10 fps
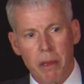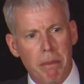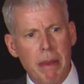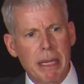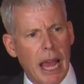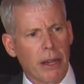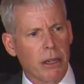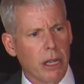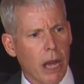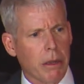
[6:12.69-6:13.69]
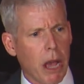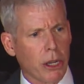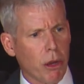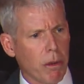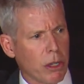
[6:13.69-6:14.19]
Maybe that
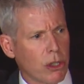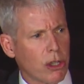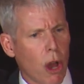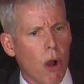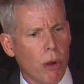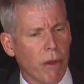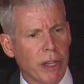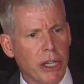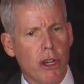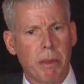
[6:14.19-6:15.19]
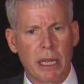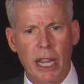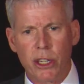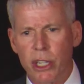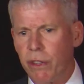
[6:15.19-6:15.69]
zone of
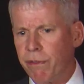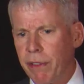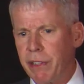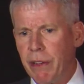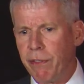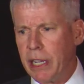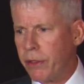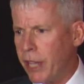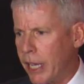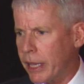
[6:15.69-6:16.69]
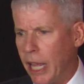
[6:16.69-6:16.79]
accumulation's 50 feet thick.